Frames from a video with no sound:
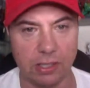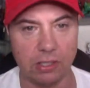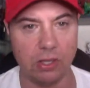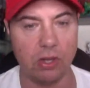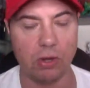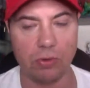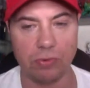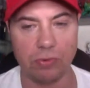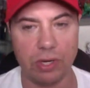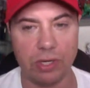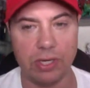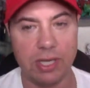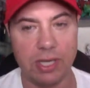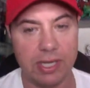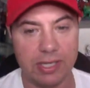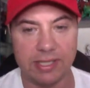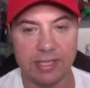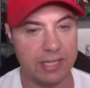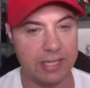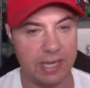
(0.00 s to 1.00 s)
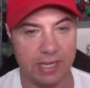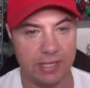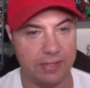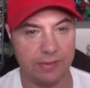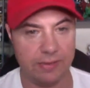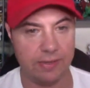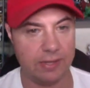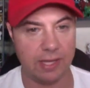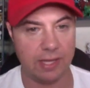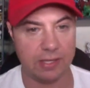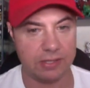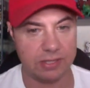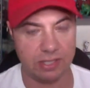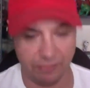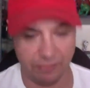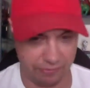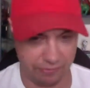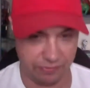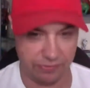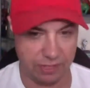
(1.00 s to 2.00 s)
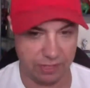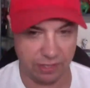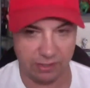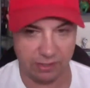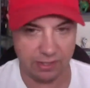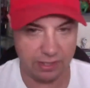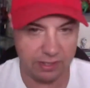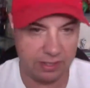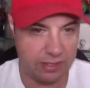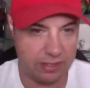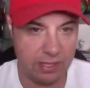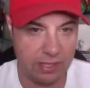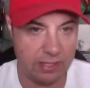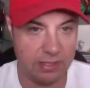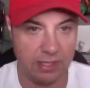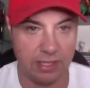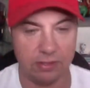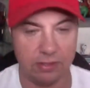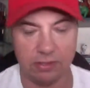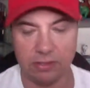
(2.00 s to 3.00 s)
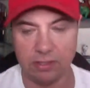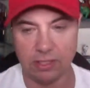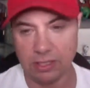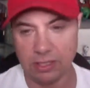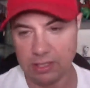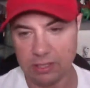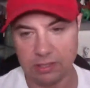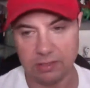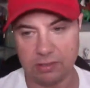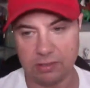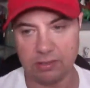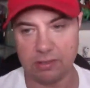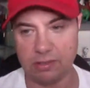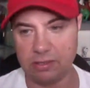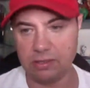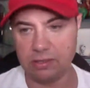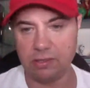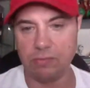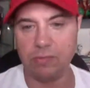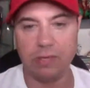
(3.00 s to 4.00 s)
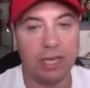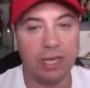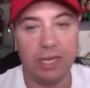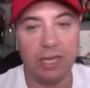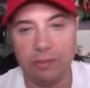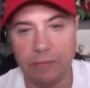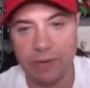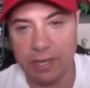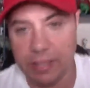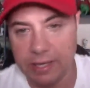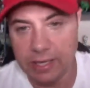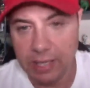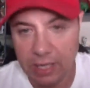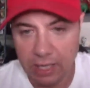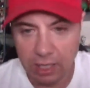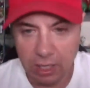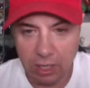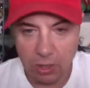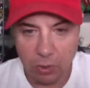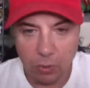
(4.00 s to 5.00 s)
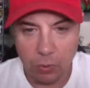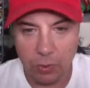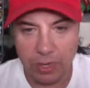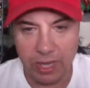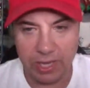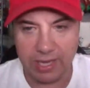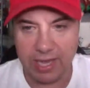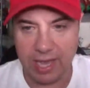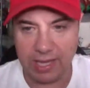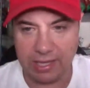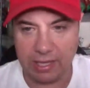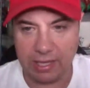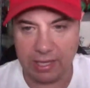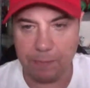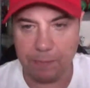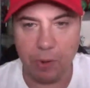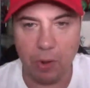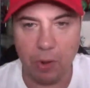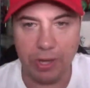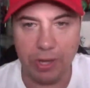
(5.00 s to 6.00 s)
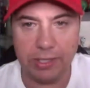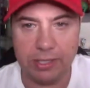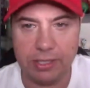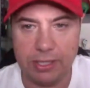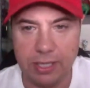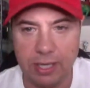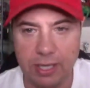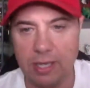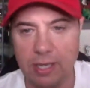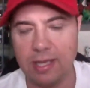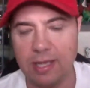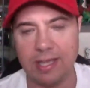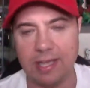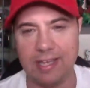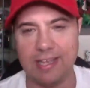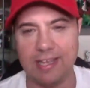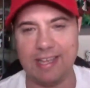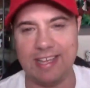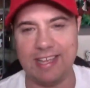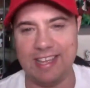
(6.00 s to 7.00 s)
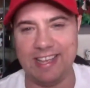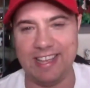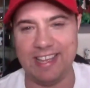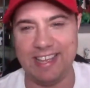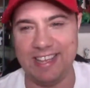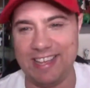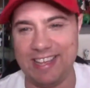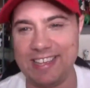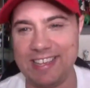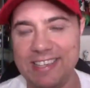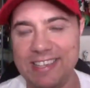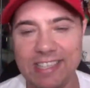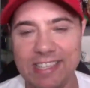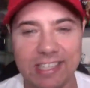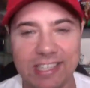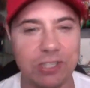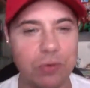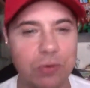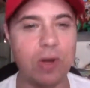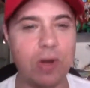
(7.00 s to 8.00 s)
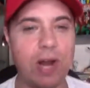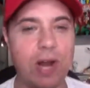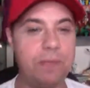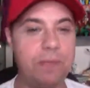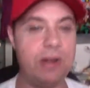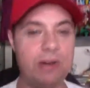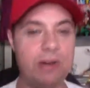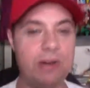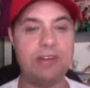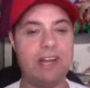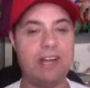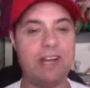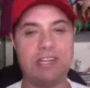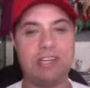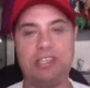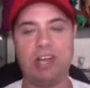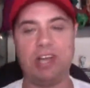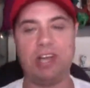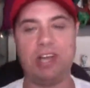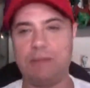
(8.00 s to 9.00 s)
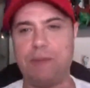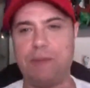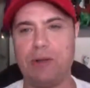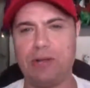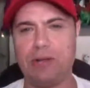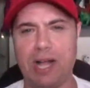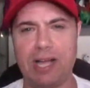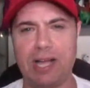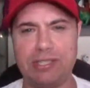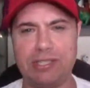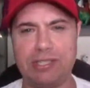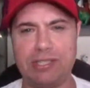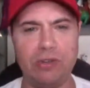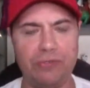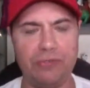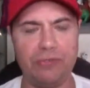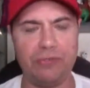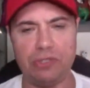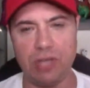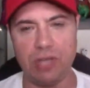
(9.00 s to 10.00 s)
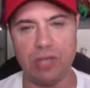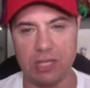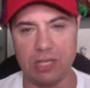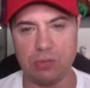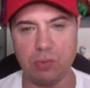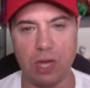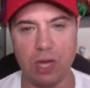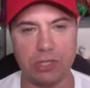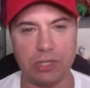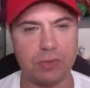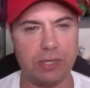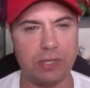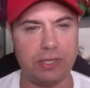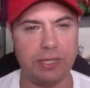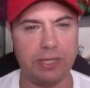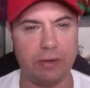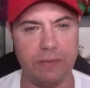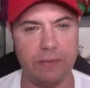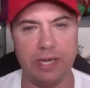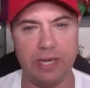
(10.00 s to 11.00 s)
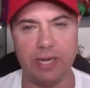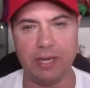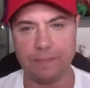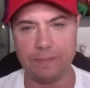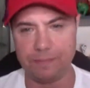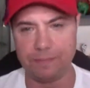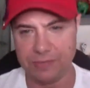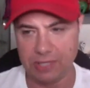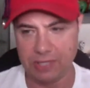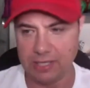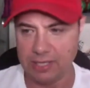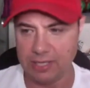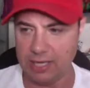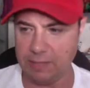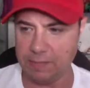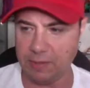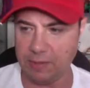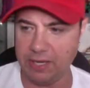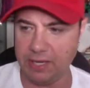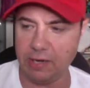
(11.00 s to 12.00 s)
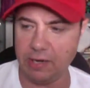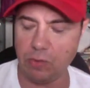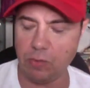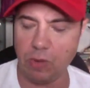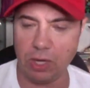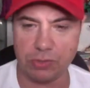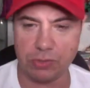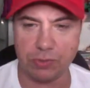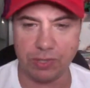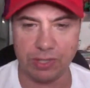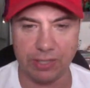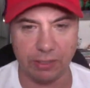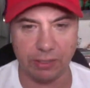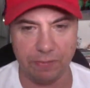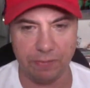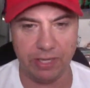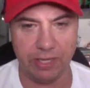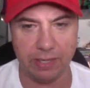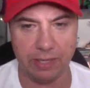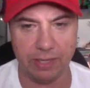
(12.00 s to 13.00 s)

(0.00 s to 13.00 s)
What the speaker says: run than anything else they've ever done. Well, anyway, we get the point. So what I'm here to actually talk about, guys, do you guys watch Red Letter Media? Anybody here watch Red Letter Media?